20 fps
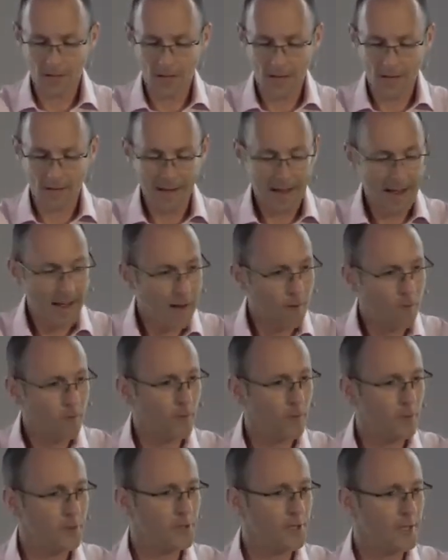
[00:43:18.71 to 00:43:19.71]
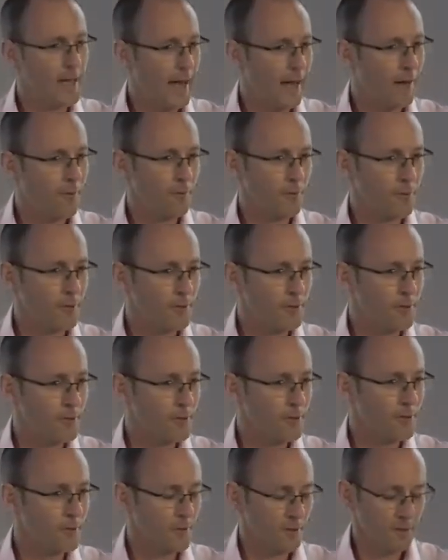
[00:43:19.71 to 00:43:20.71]
and outwards and
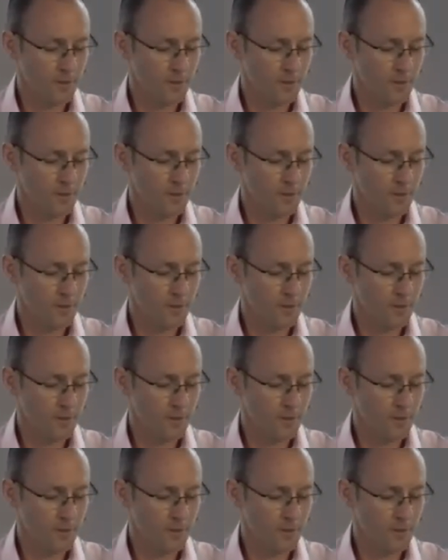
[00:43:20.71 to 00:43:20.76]
outwards